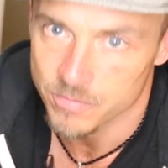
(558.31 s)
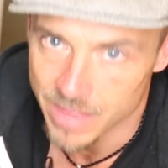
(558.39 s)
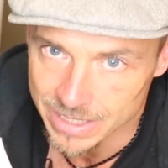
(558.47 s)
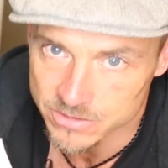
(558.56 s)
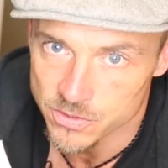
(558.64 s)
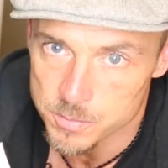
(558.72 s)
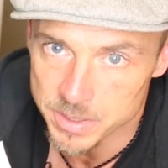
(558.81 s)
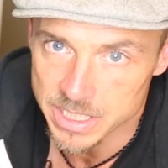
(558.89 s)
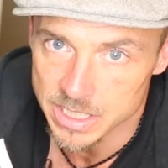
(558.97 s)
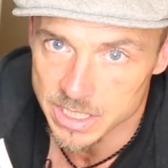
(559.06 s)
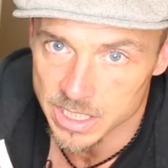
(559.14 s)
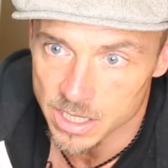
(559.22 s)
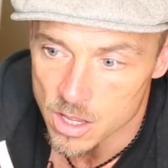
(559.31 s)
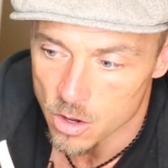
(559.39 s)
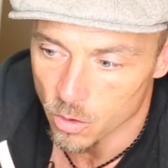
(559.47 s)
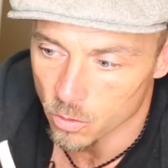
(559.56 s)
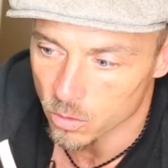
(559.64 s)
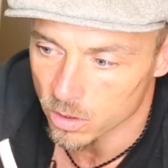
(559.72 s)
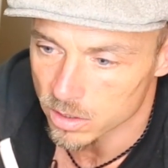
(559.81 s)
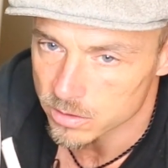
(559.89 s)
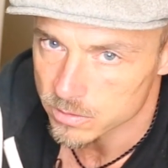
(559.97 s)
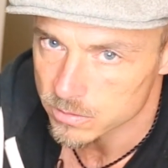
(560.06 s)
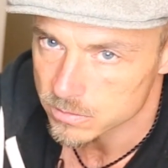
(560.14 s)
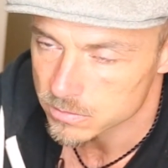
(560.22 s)
that's the beginning. Or
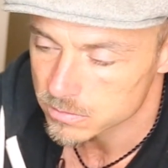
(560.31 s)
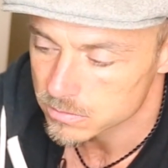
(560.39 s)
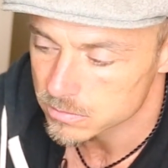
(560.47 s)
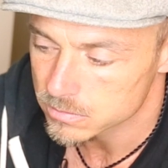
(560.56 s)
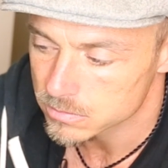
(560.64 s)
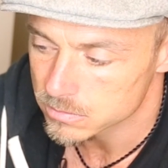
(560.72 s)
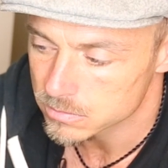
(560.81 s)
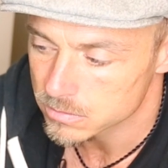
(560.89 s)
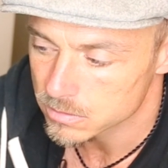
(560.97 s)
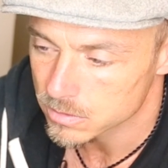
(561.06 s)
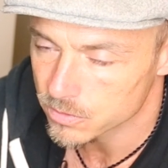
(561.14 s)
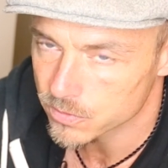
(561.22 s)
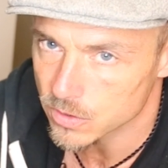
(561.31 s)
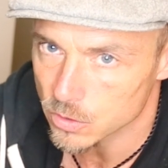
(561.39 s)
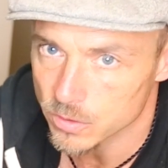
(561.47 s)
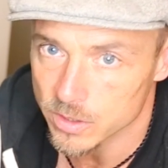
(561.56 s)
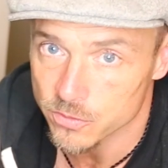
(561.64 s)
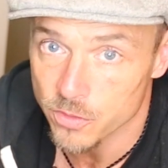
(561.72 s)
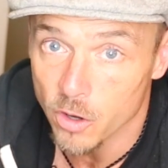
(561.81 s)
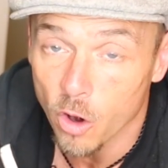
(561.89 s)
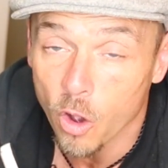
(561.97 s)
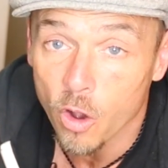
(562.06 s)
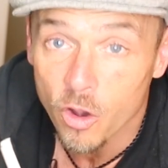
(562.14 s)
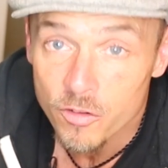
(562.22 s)
stillness. They're
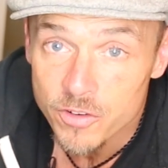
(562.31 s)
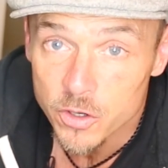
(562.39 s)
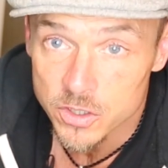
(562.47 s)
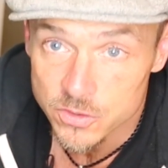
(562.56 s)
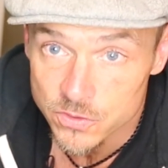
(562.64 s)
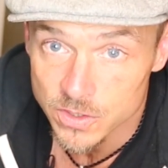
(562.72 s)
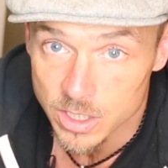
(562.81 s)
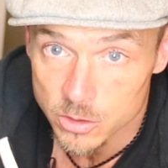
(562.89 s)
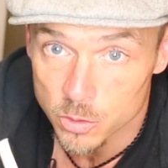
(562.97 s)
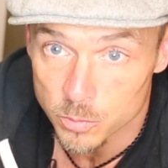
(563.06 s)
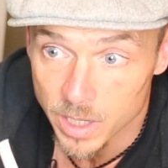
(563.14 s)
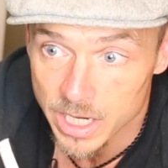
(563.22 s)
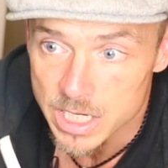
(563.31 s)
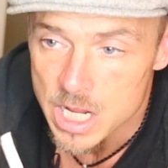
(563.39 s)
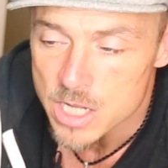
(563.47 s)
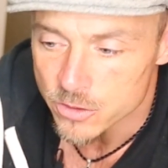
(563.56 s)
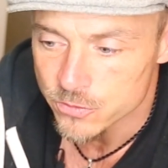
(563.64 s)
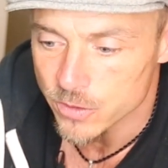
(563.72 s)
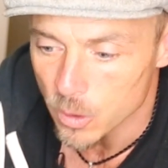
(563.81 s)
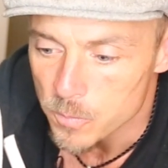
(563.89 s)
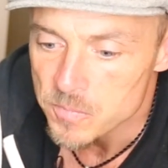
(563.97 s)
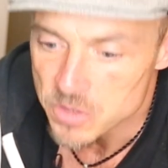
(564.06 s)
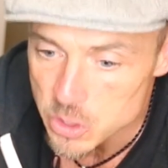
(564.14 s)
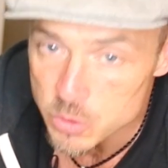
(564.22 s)
all very subtle, right?
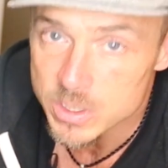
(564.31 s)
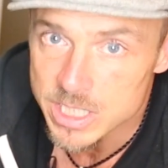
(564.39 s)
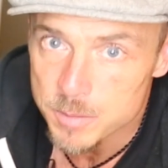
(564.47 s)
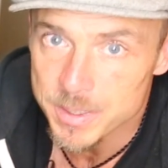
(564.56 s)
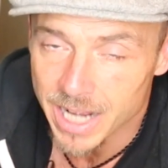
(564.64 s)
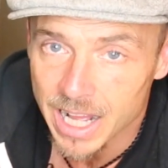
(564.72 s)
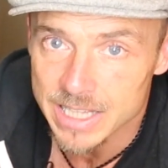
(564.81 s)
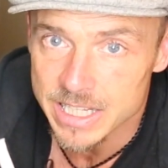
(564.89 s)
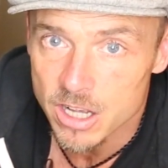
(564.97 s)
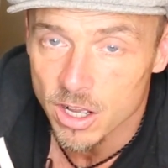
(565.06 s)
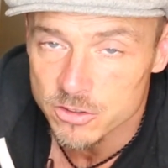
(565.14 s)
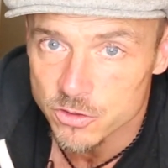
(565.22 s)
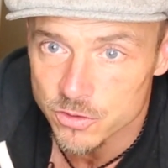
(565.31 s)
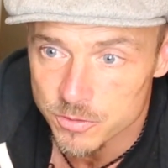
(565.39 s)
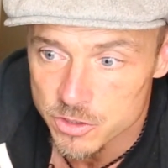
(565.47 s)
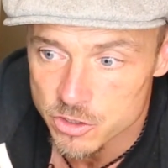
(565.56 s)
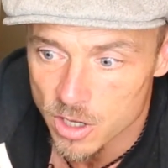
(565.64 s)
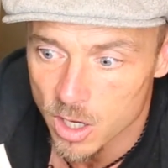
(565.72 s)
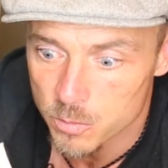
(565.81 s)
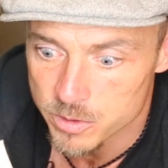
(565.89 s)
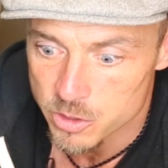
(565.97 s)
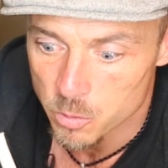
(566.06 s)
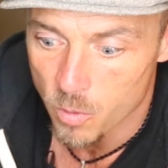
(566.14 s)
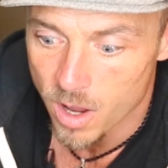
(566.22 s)
So you need to be highly conscious of your dog
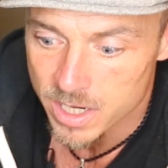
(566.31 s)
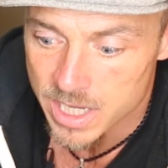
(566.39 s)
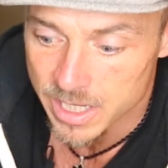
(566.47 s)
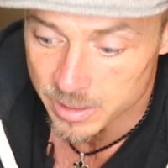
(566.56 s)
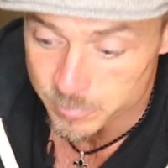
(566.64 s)
when you're walking